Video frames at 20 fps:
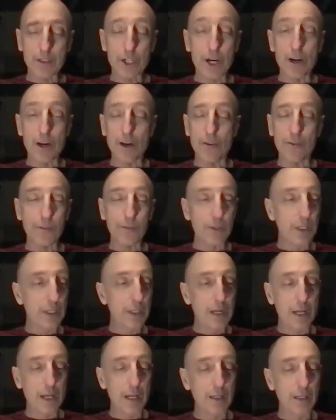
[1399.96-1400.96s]
sheriff
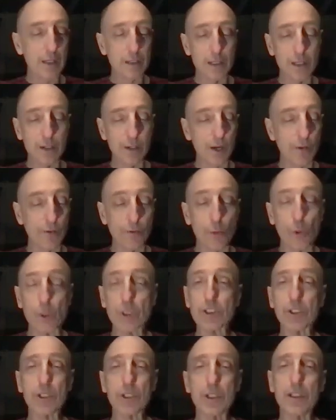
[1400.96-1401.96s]
and
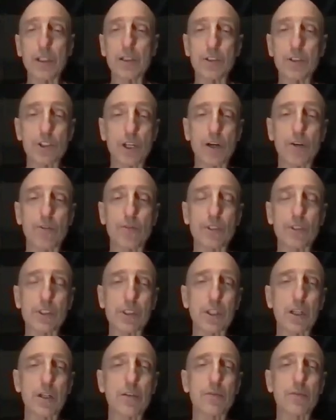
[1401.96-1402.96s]
unfortunately the sheriff,
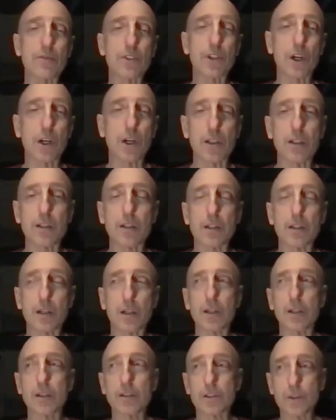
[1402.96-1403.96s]
instead of talking
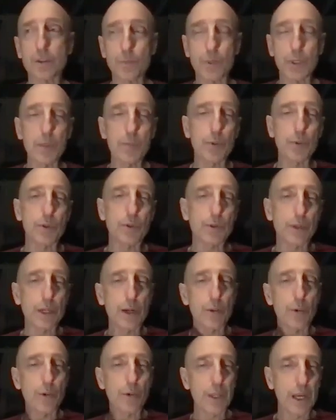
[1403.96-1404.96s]
to people
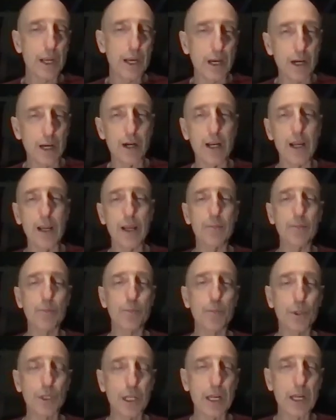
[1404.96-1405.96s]
that were there
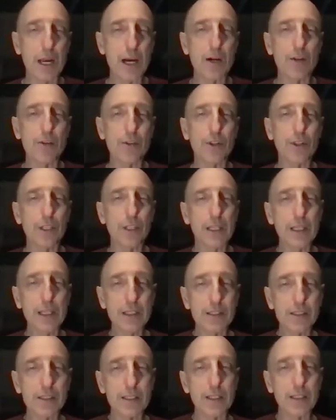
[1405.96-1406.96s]
and putting out the
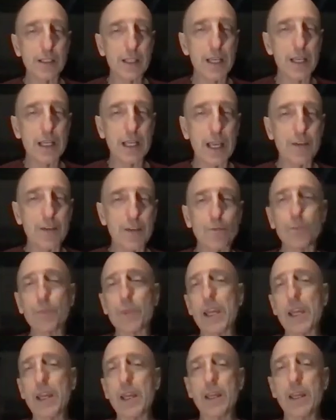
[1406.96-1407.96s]
leads that they gave
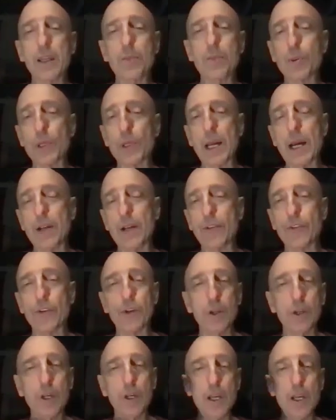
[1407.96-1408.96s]
him, he put out
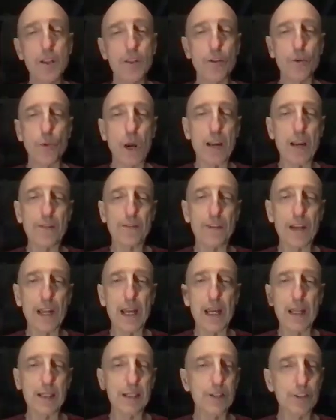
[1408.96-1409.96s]
the white
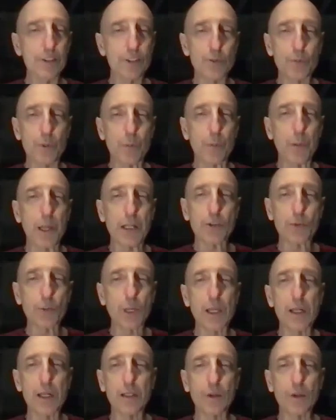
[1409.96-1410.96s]
van. He just
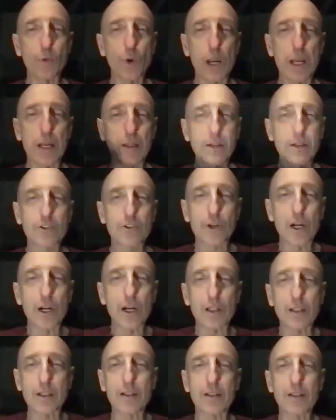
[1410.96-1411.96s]
perpetuated the white
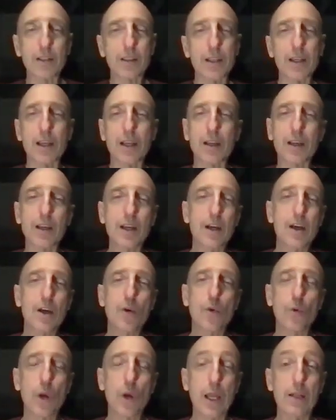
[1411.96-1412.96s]
truck thing
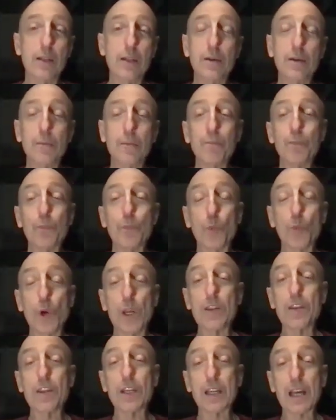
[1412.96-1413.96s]
when
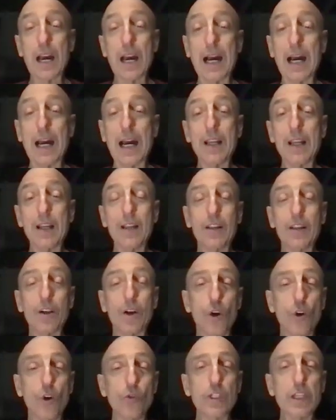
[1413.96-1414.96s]

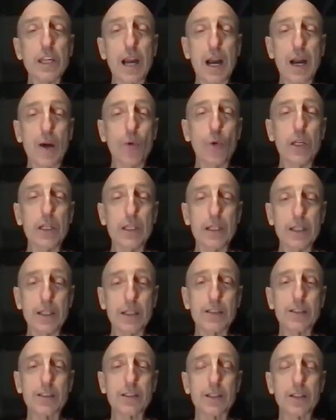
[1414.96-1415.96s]
the only
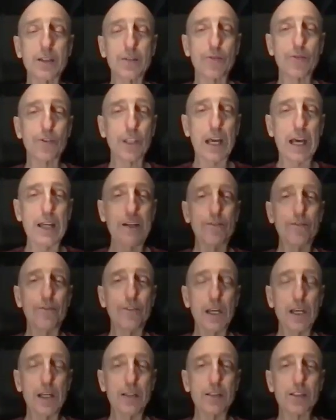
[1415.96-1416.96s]
eyewitness for that
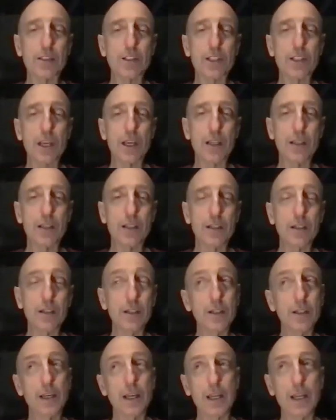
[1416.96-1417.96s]
event said,
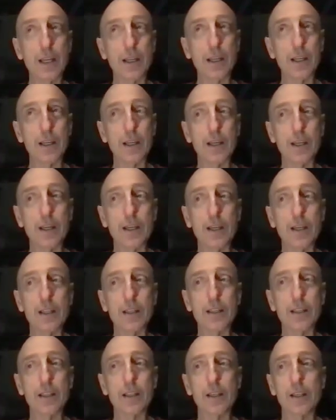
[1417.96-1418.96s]
hey,
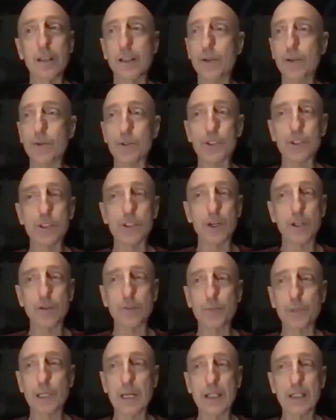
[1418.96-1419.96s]
it was a
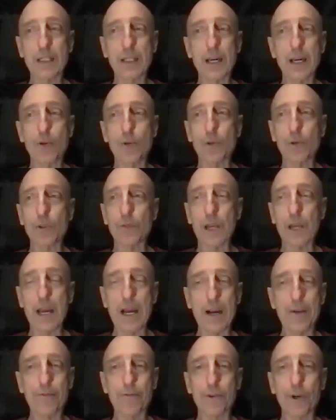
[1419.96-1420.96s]
young black guy with an
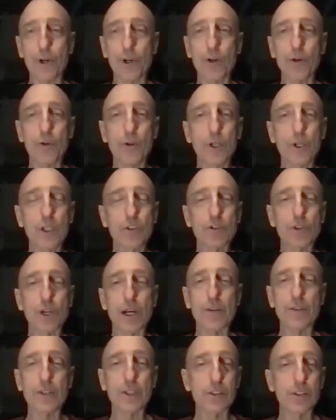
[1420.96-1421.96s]
afro
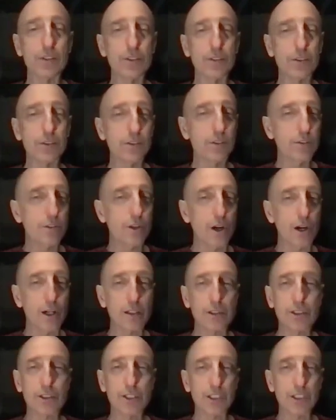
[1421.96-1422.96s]
driving a
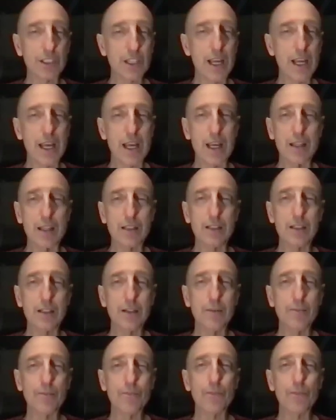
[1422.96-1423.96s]
dark sedan,